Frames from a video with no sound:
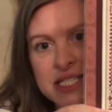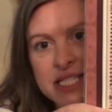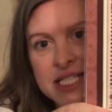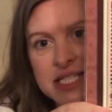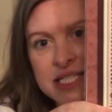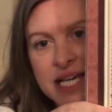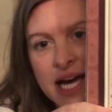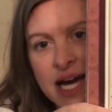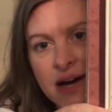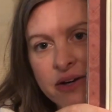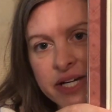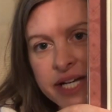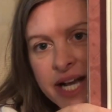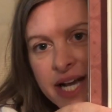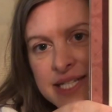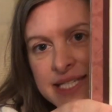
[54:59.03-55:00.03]
this out.
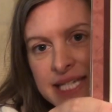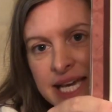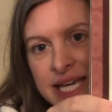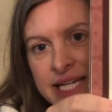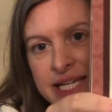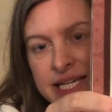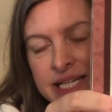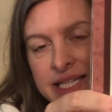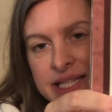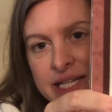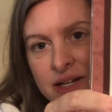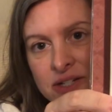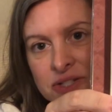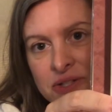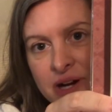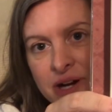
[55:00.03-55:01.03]
It has Ada in there,
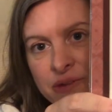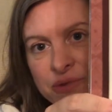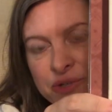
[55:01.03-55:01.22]
so I would